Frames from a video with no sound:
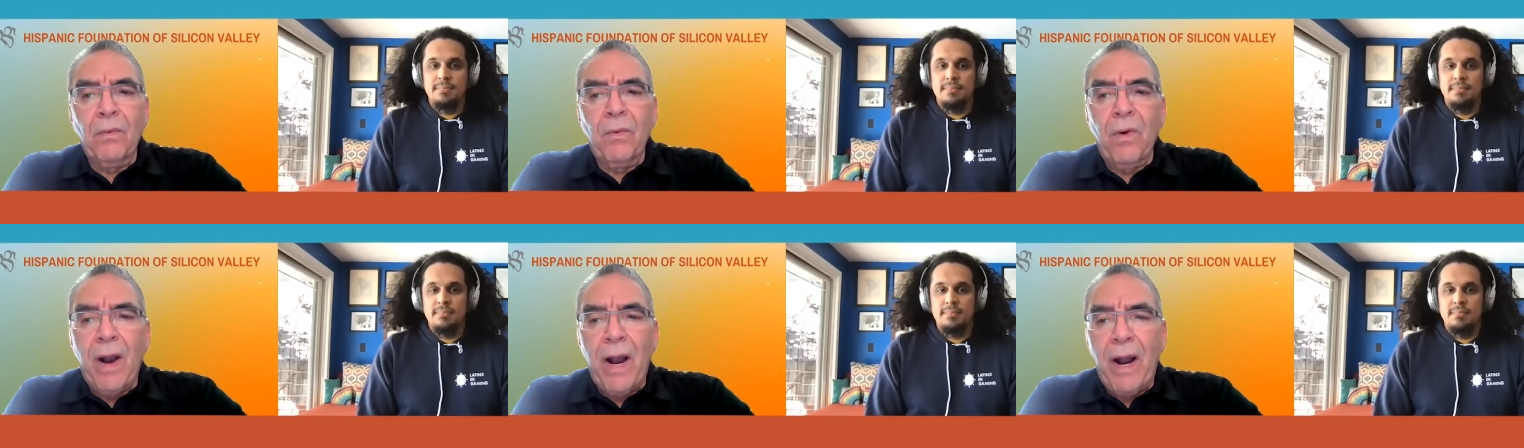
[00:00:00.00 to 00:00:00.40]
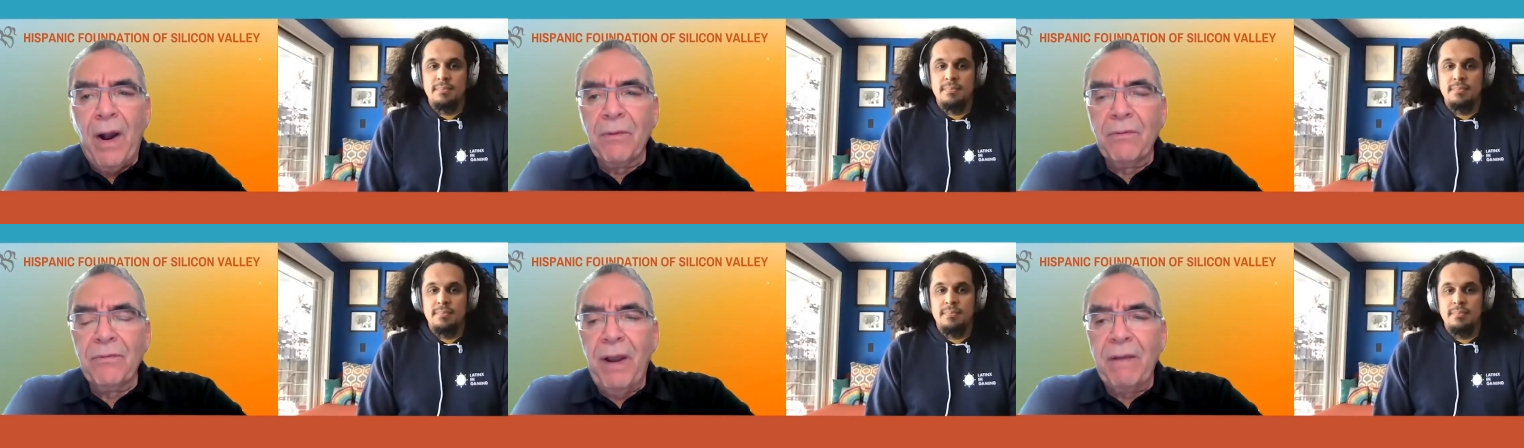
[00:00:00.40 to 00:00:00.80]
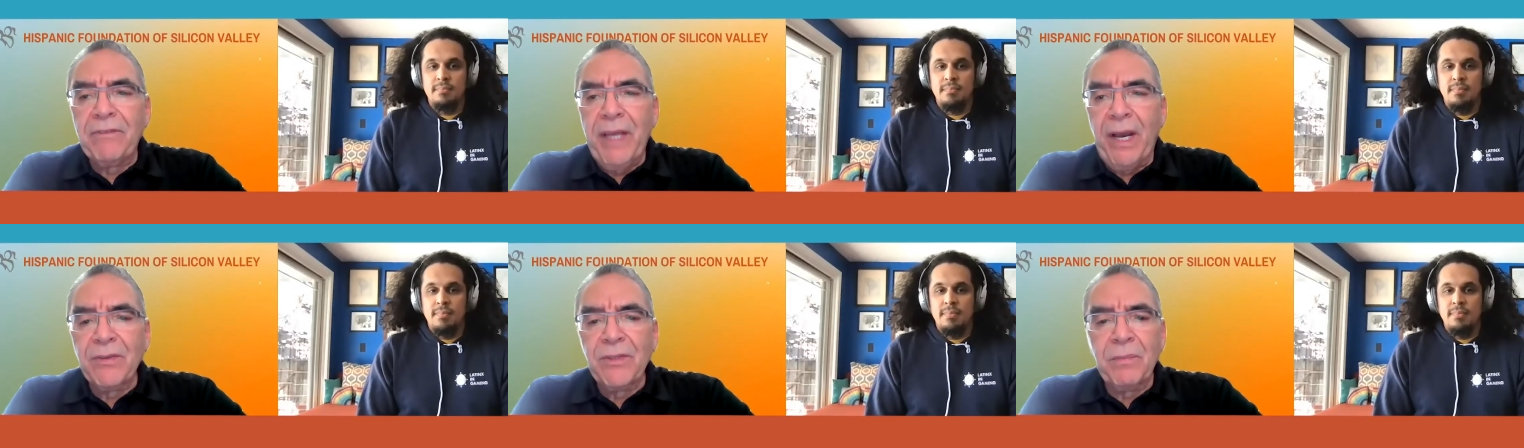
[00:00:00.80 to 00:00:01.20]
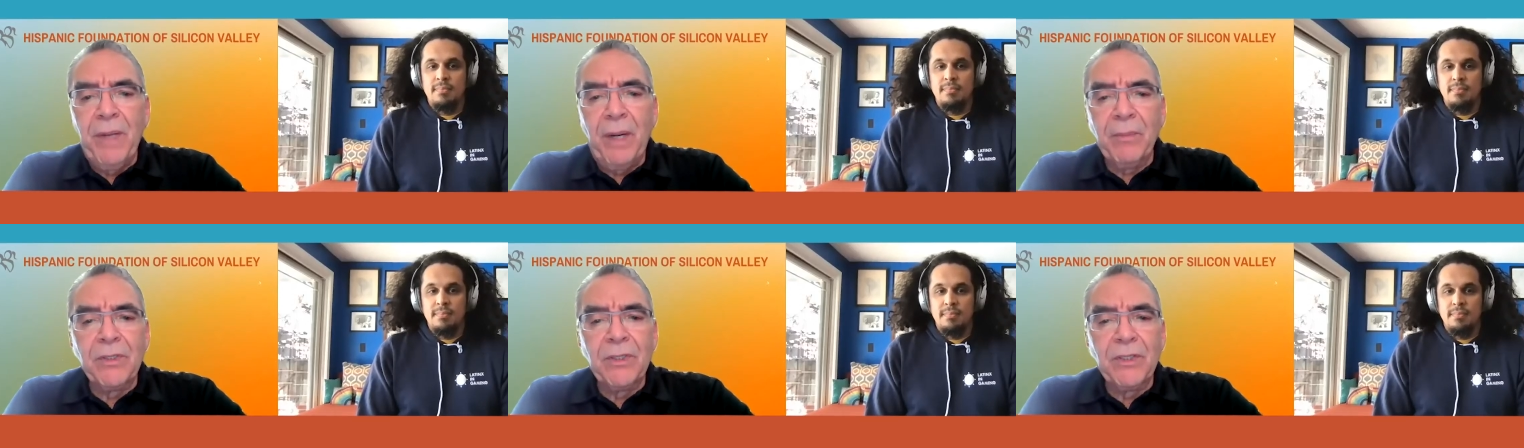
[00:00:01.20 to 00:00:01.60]
Speaker 1: Wow, five
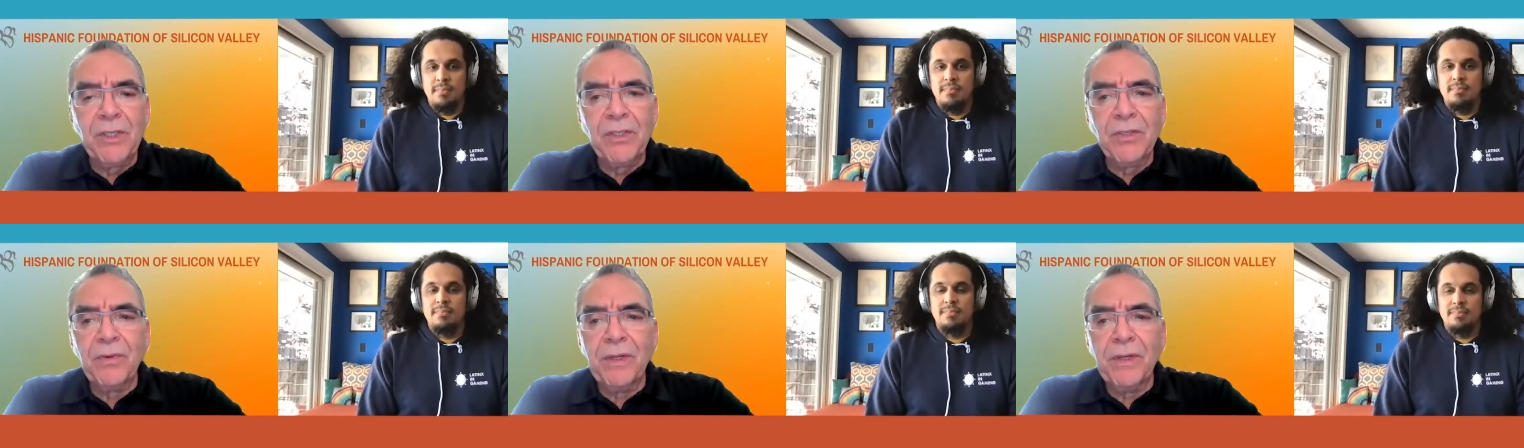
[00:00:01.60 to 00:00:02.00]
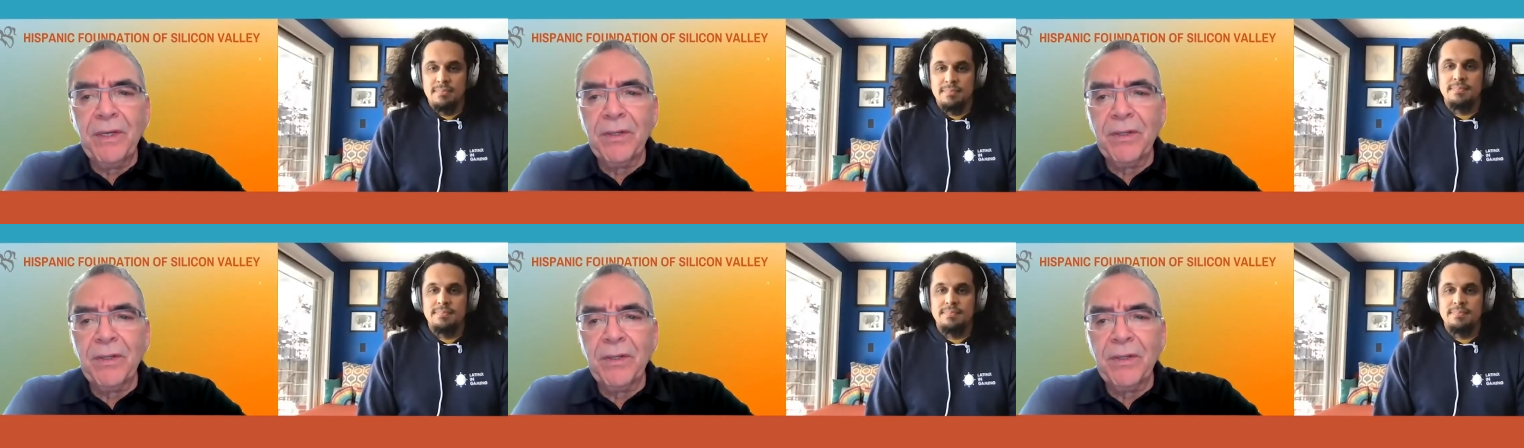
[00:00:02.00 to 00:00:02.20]
thousand members in just three